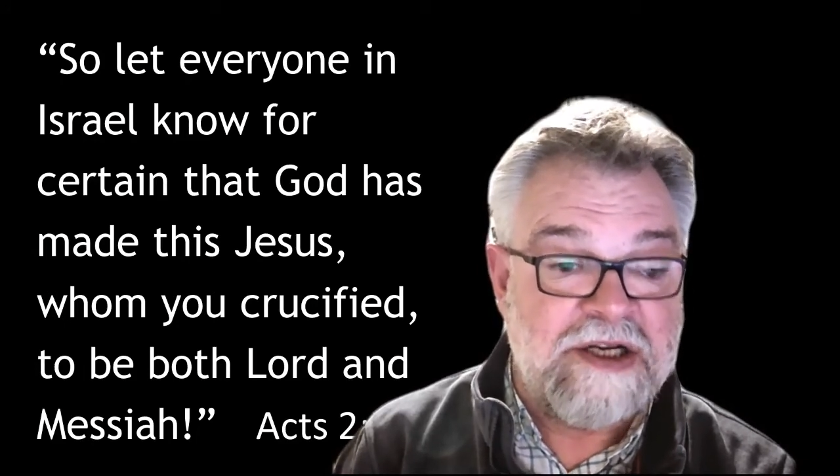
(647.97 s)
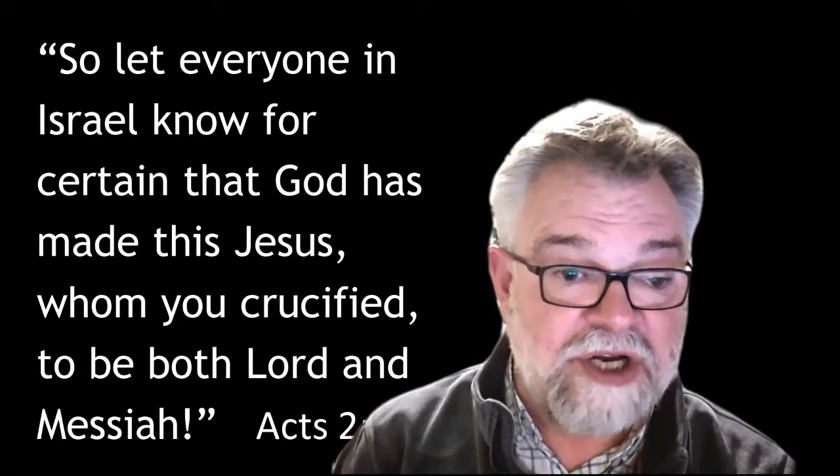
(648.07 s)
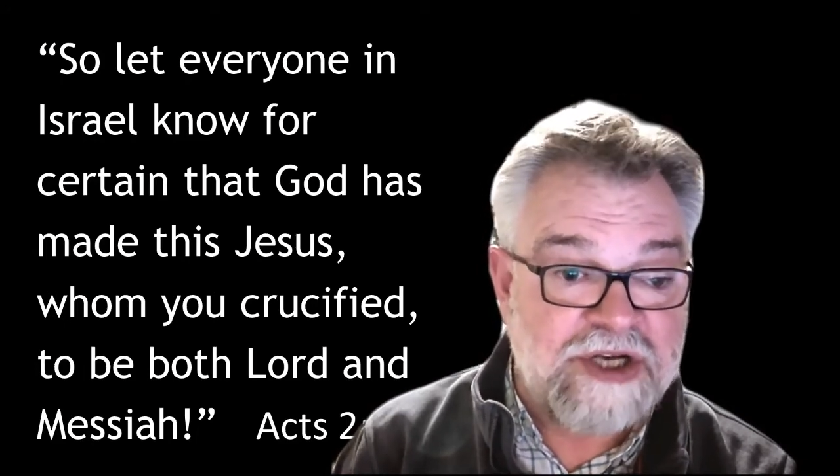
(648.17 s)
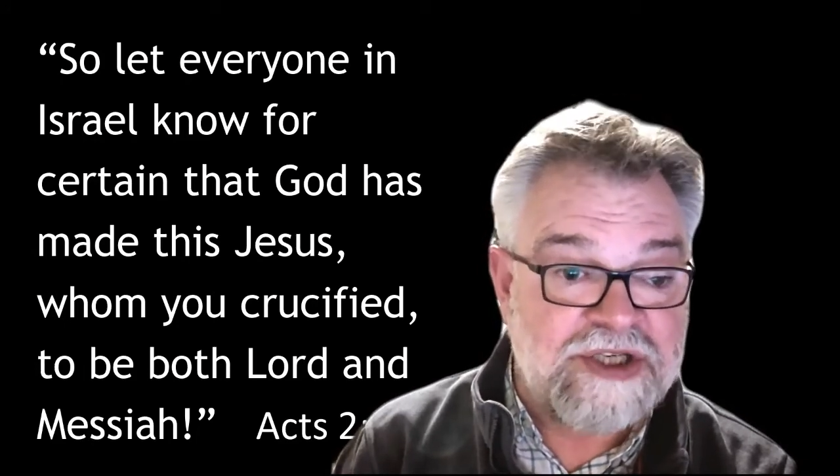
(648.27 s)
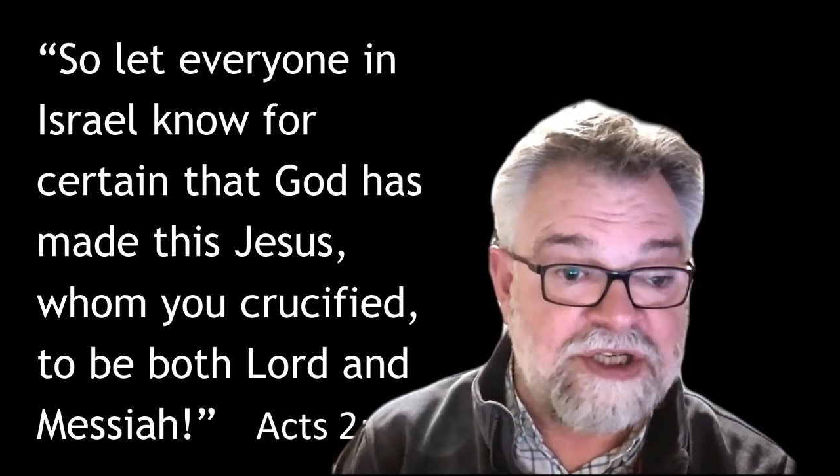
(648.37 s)

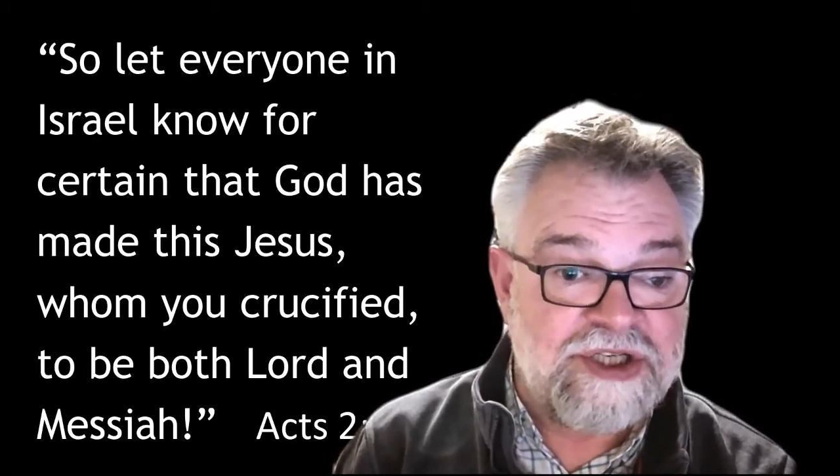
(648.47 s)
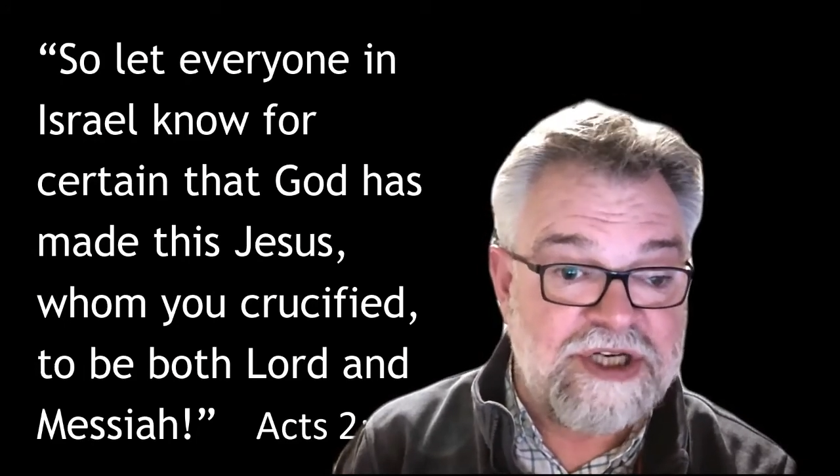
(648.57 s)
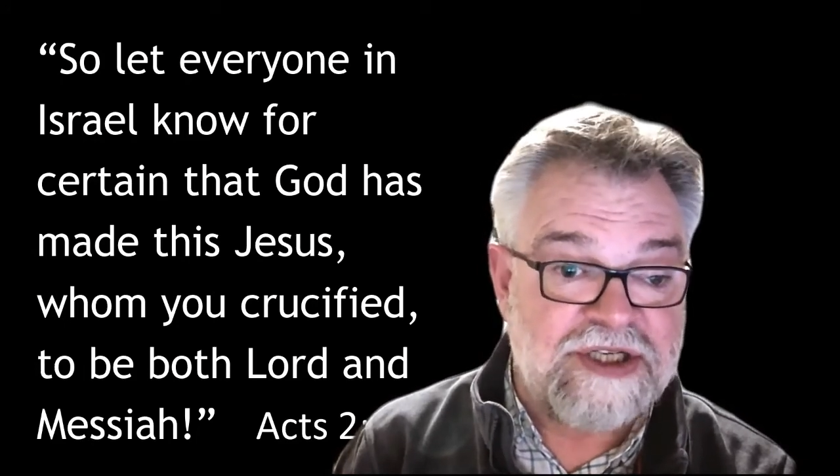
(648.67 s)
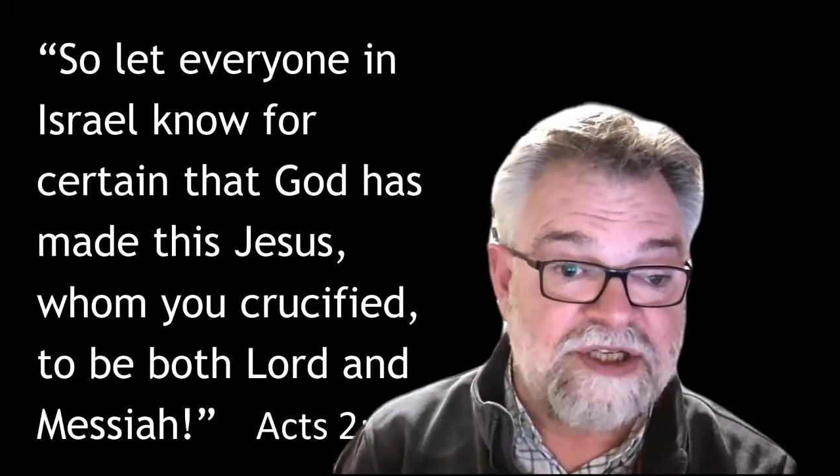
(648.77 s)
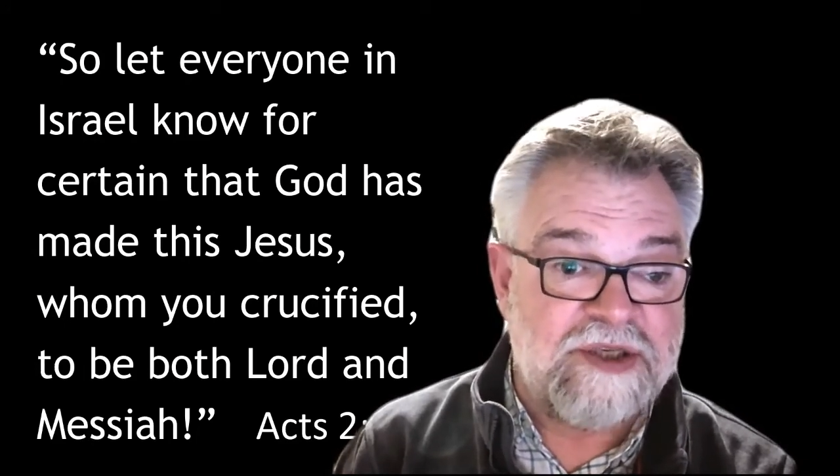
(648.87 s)
just as
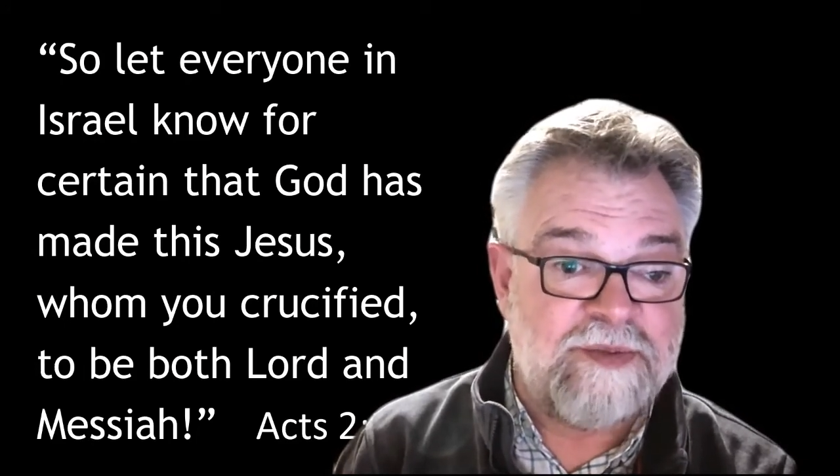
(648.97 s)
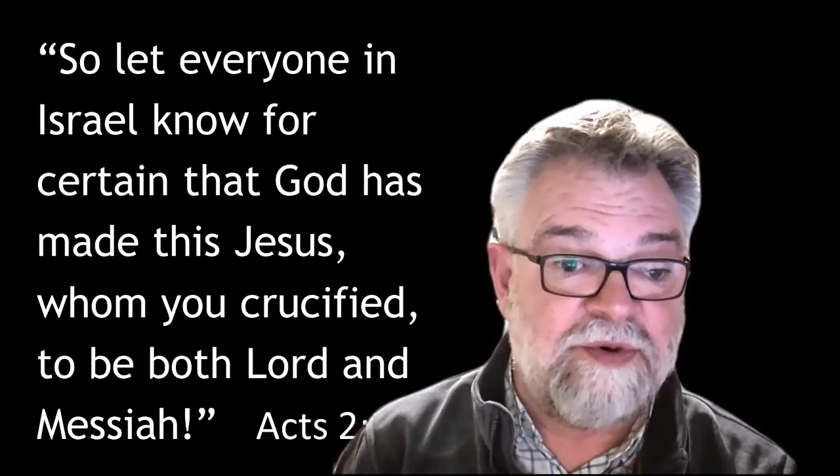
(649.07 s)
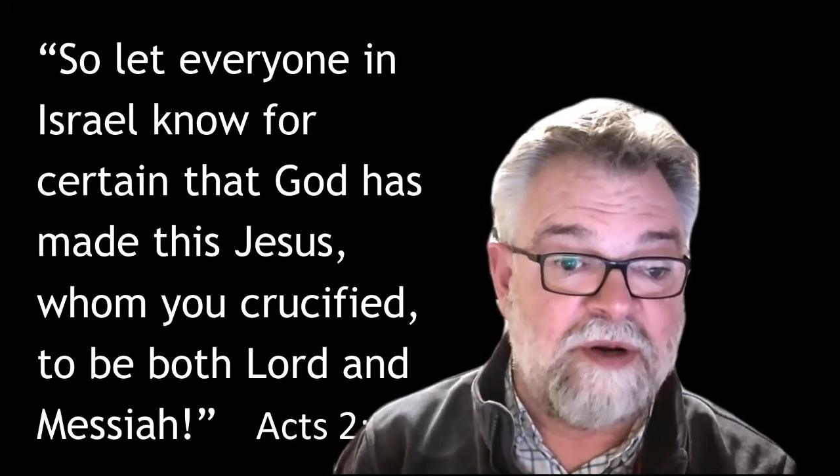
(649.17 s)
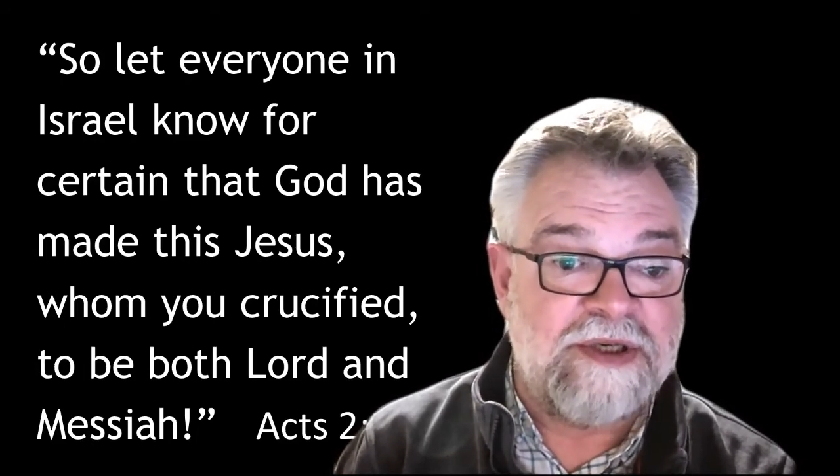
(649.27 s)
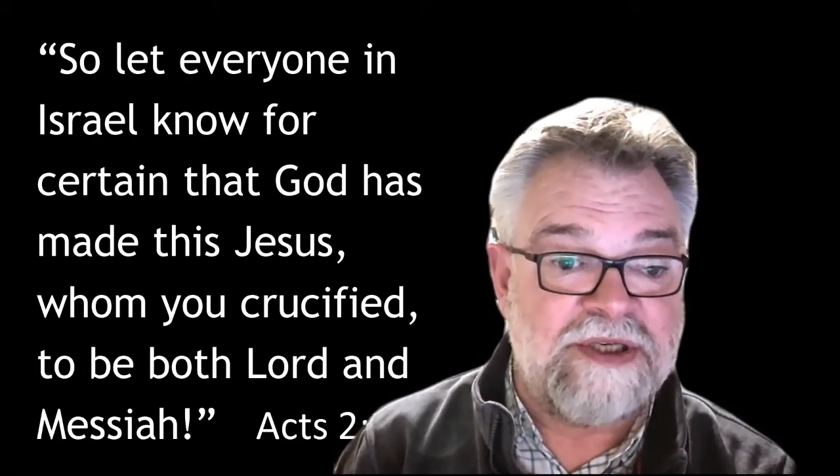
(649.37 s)
Jesus had
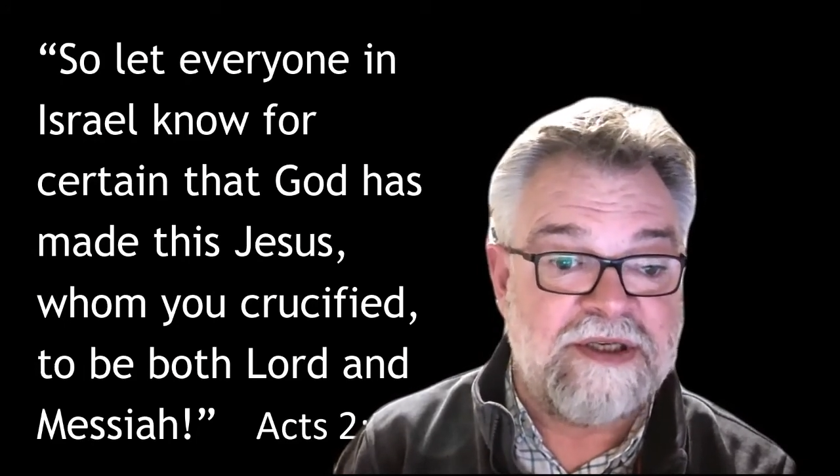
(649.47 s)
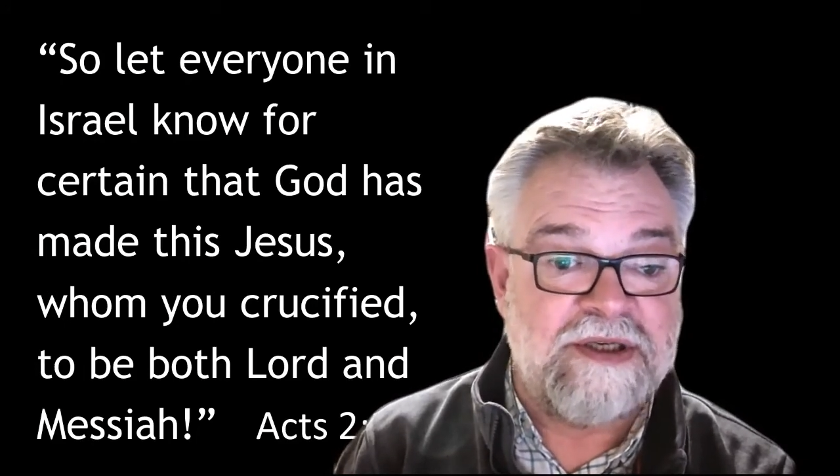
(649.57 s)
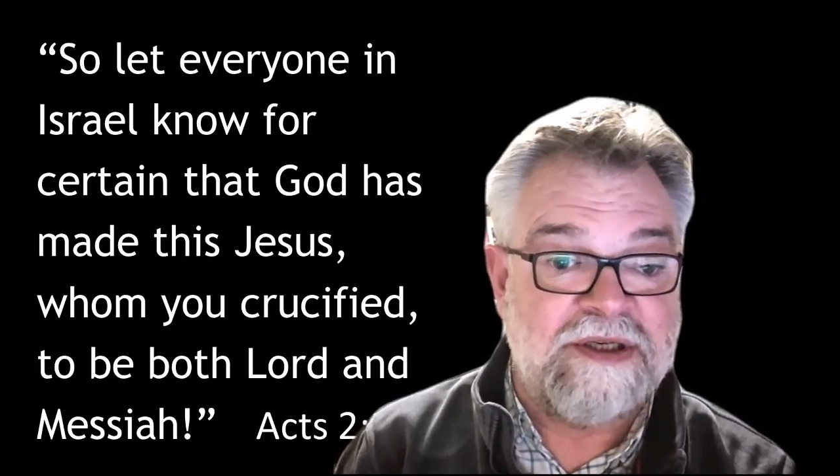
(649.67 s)
promised.